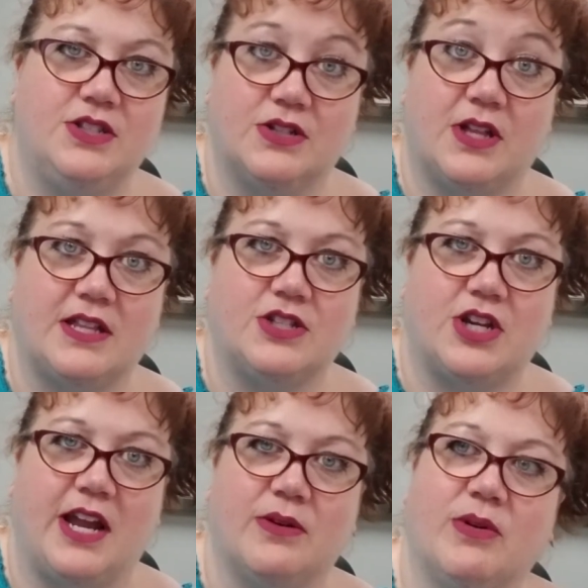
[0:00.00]
You know, like the
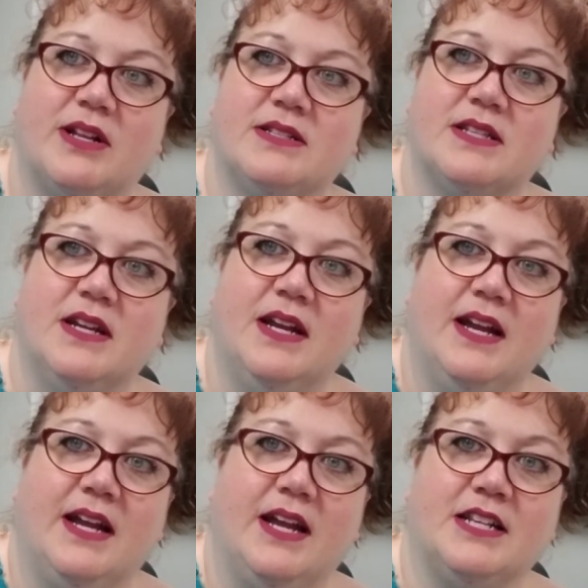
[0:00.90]
giant ones.
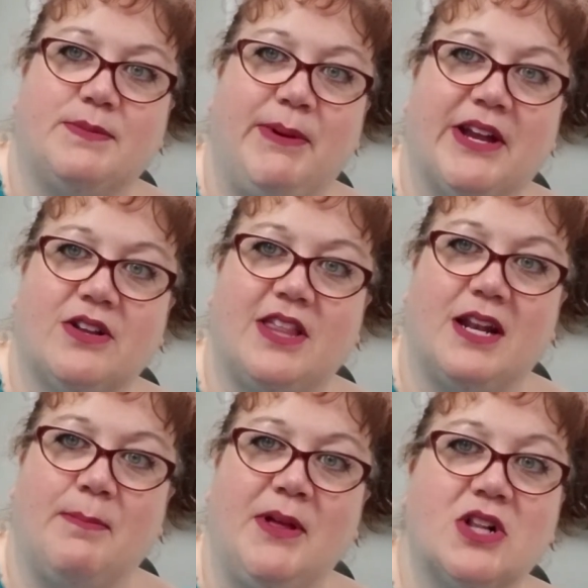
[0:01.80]
It's bigger than
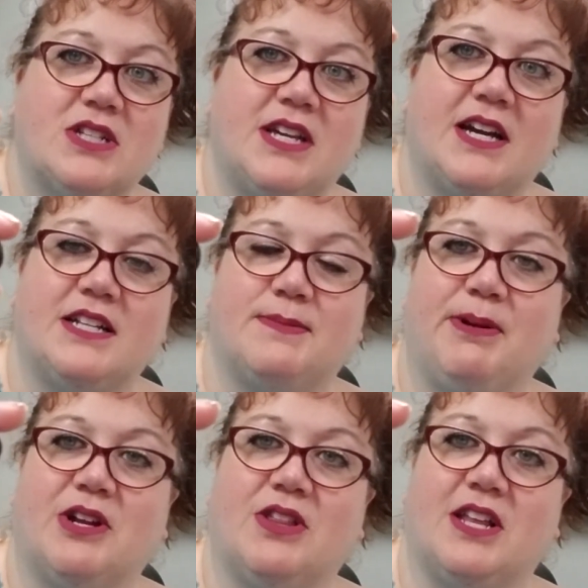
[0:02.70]
a Milk Dud. It's
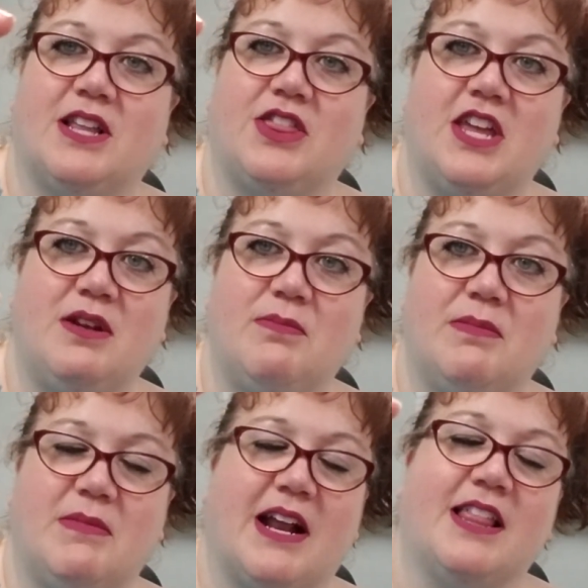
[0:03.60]
bigger than a thin,
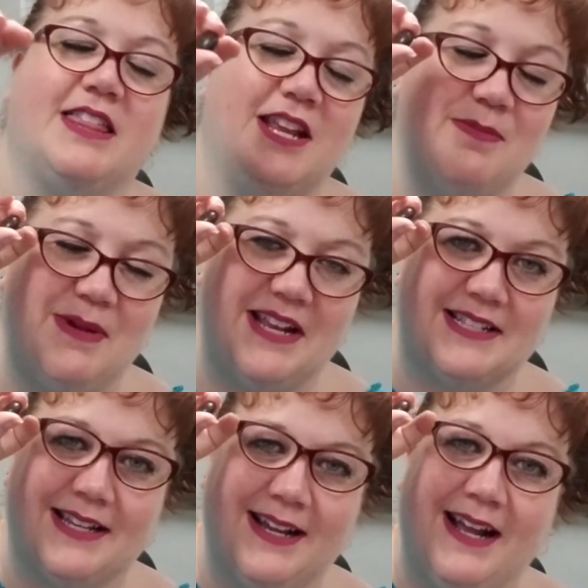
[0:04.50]
not a Thin
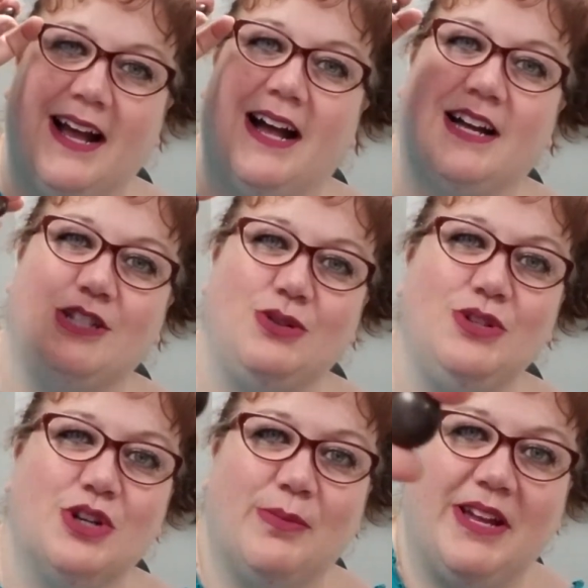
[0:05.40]
Mint, a
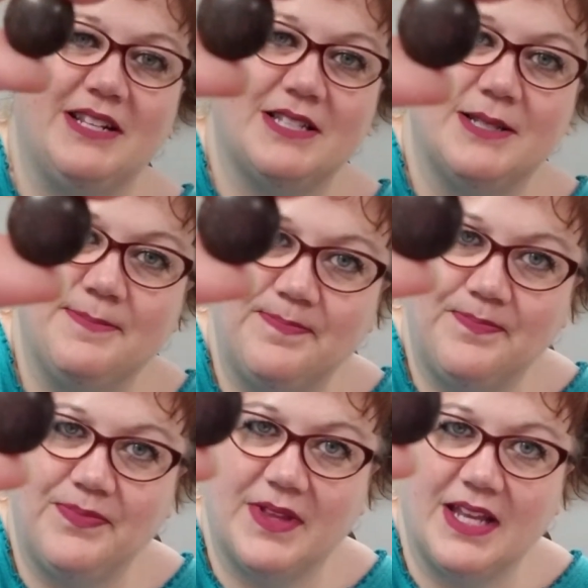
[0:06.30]
Junior Mint.
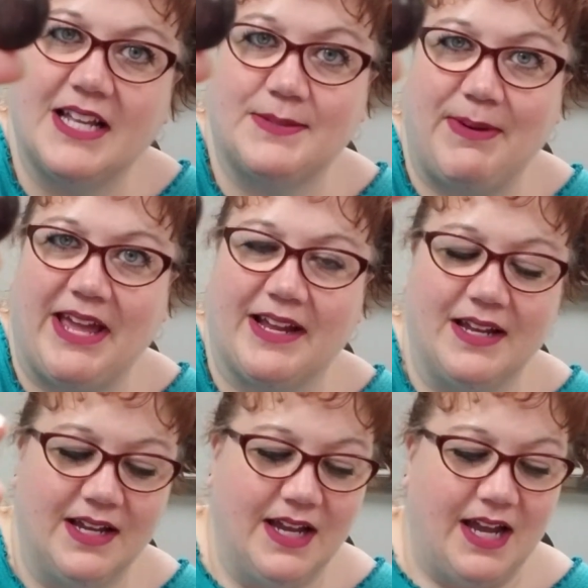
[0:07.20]
It's big.
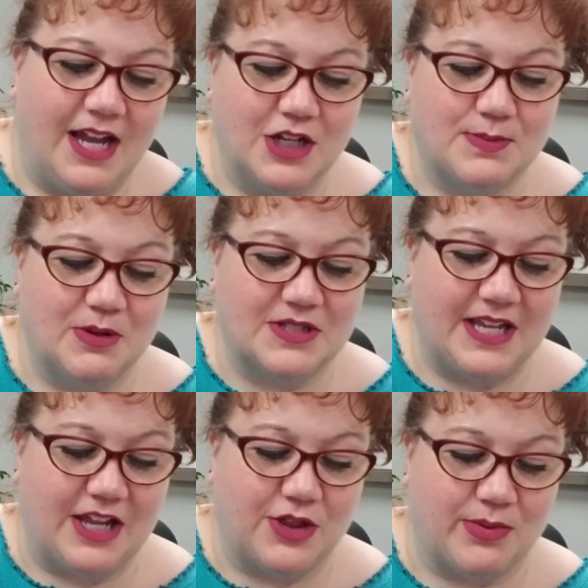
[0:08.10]
And you're supposed to
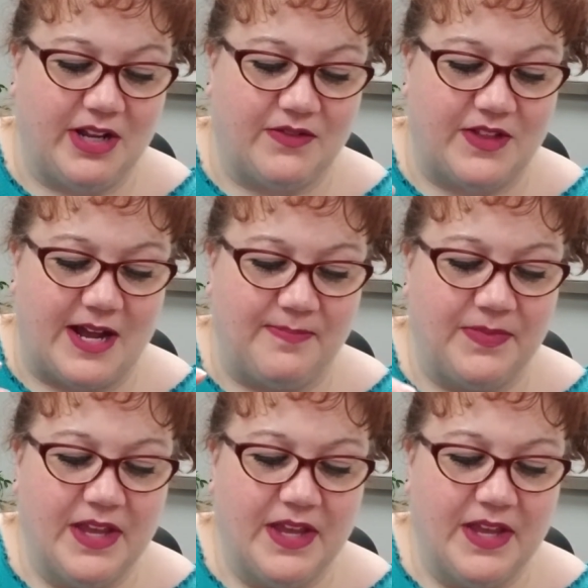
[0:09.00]
take 3 of them.